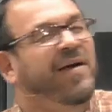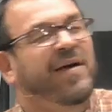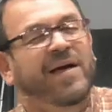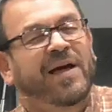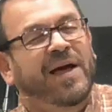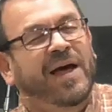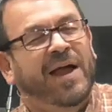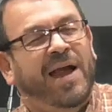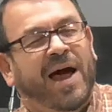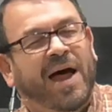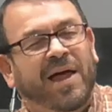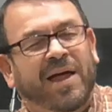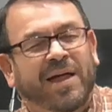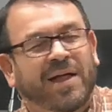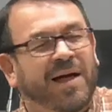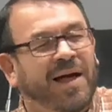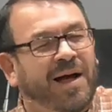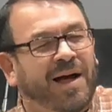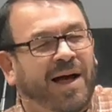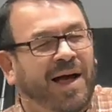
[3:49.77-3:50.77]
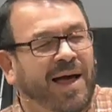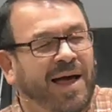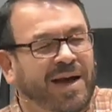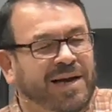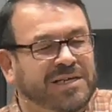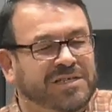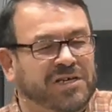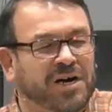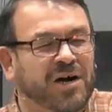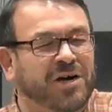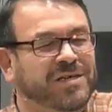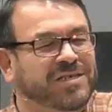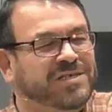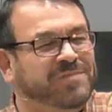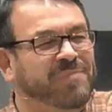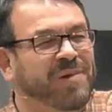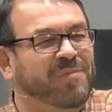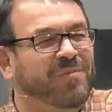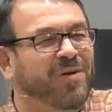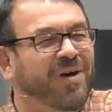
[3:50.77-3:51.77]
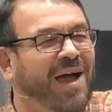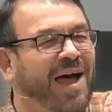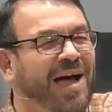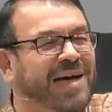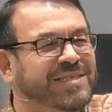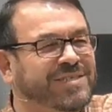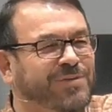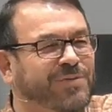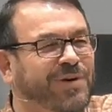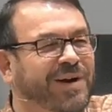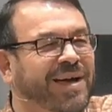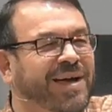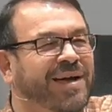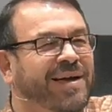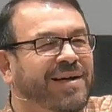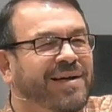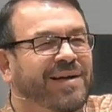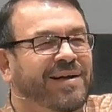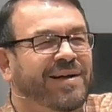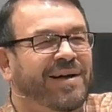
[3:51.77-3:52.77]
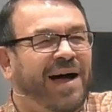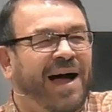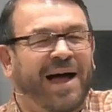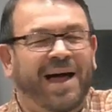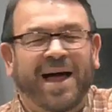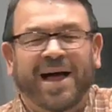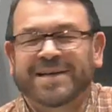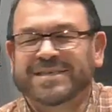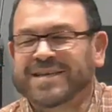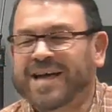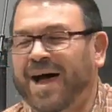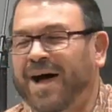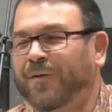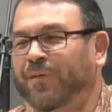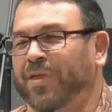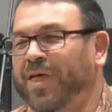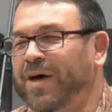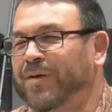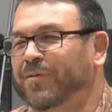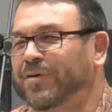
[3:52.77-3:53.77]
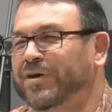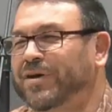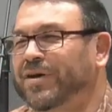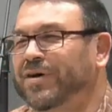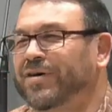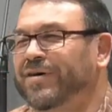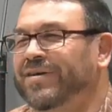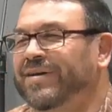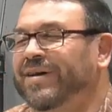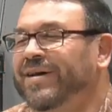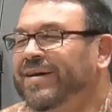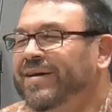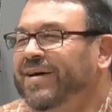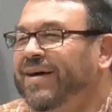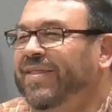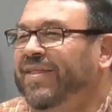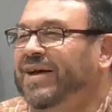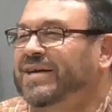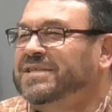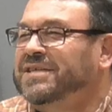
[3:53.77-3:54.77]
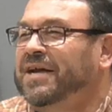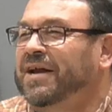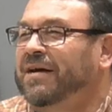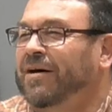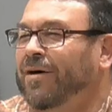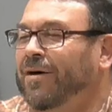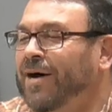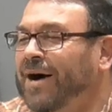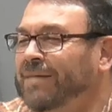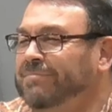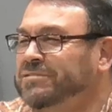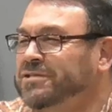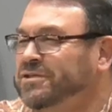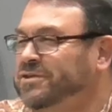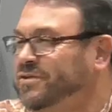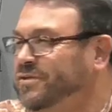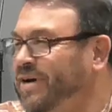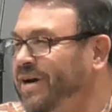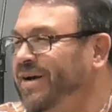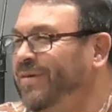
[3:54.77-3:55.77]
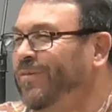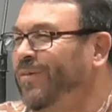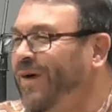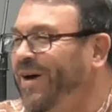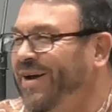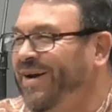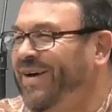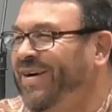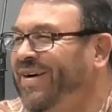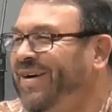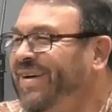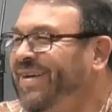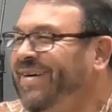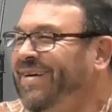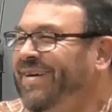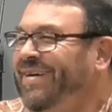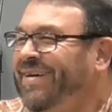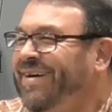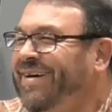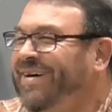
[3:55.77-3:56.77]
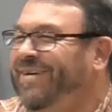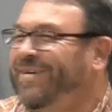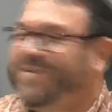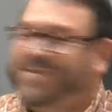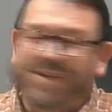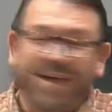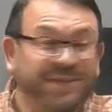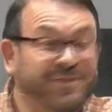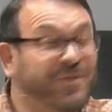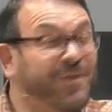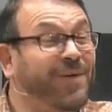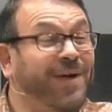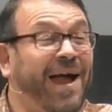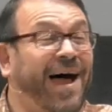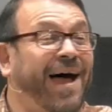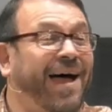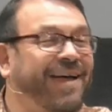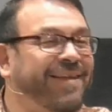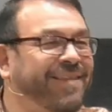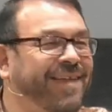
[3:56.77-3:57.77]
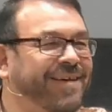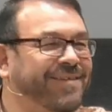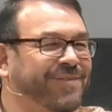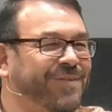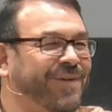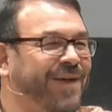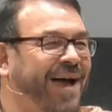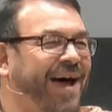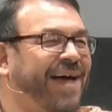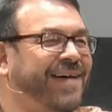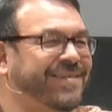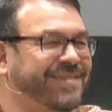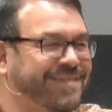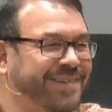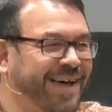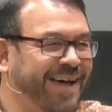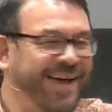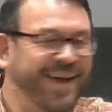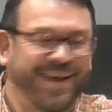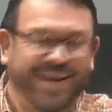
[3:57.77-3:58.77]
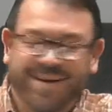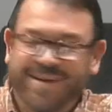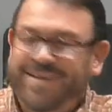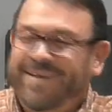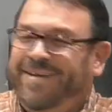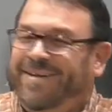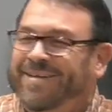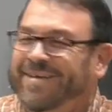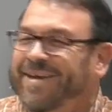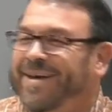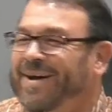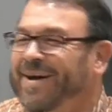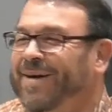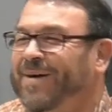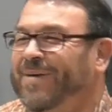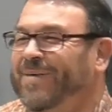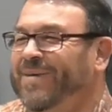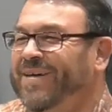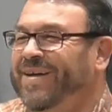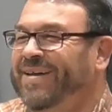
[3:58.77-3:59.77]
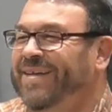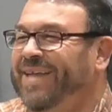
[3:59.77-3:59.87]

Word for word: and I, I had a church member last week. I asked how they were doing, and they said, "Oh, I'm just treading water." Of course, that's what I that's what I say, you know, and